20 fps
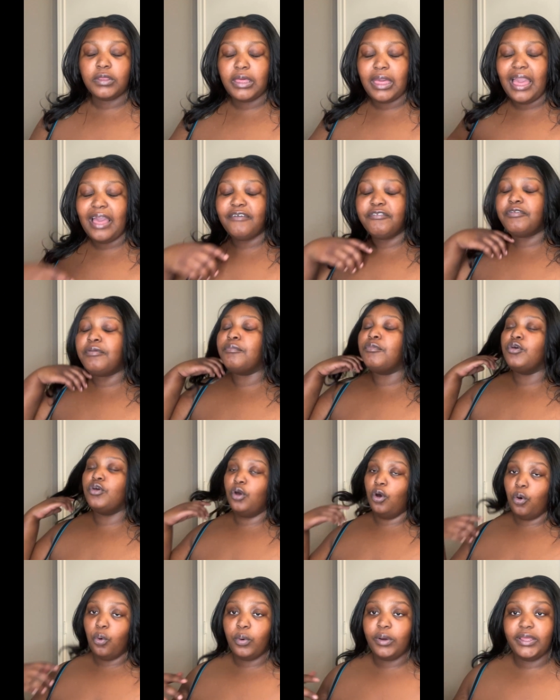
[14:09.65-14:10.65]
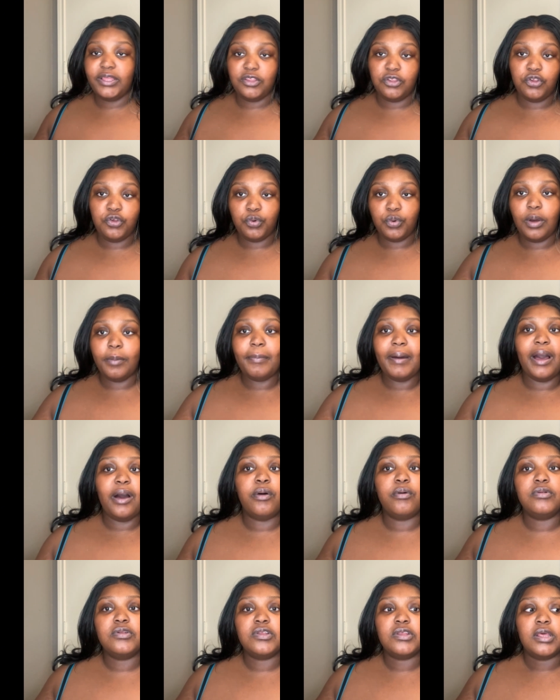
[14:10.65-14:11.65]
have some go in you
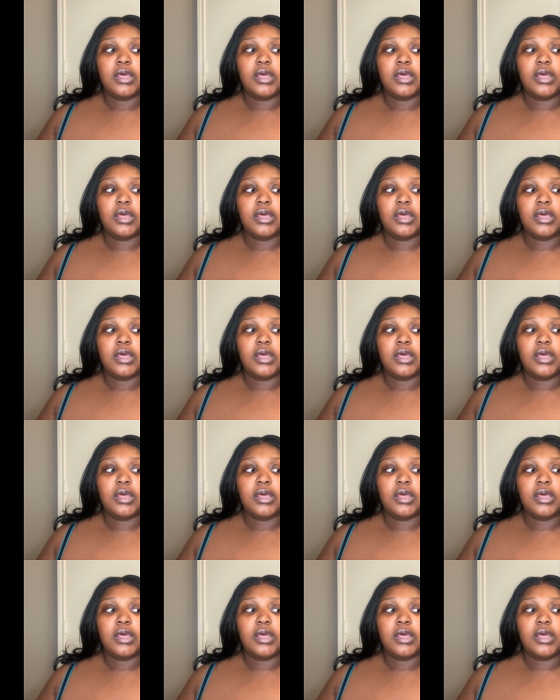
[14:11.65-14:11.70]
about